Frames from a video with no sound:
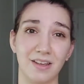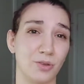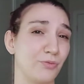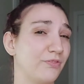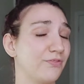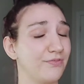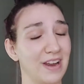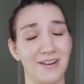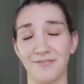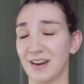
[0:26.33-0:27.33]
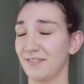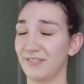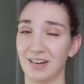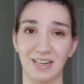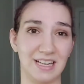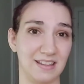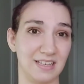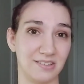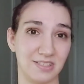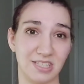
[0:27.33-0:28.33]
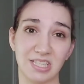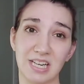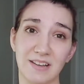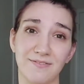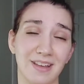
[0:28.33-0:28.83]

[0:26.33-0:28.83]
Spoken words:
It's very easy to achieve.